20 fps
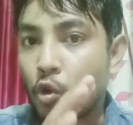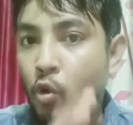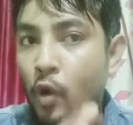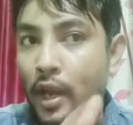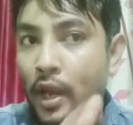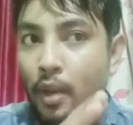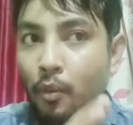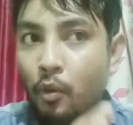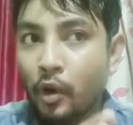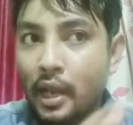
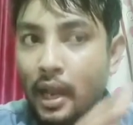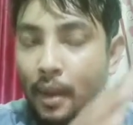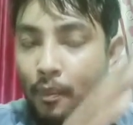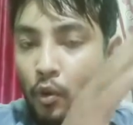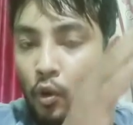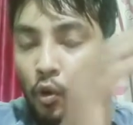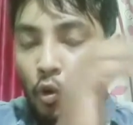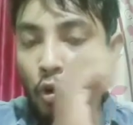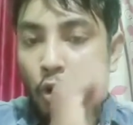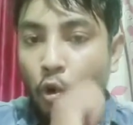anybody have to
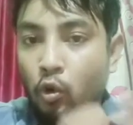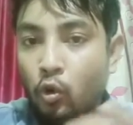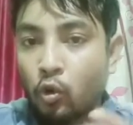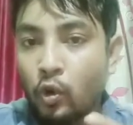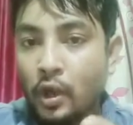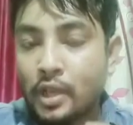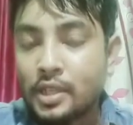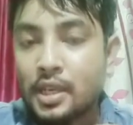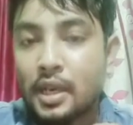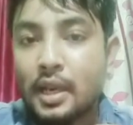go to the
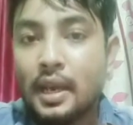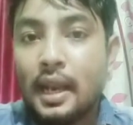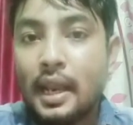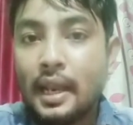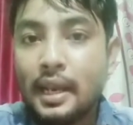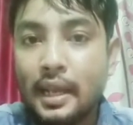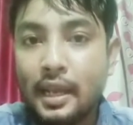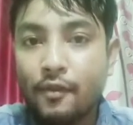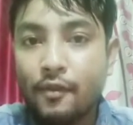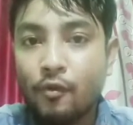jungle and
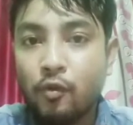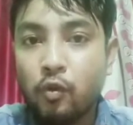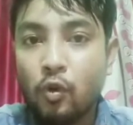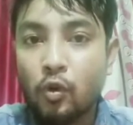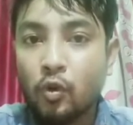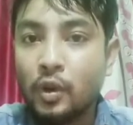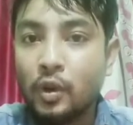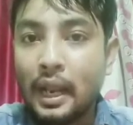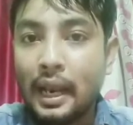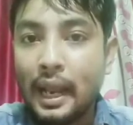give food to
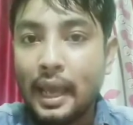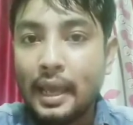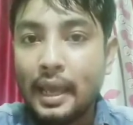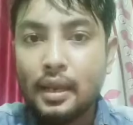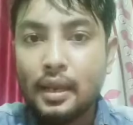the lion?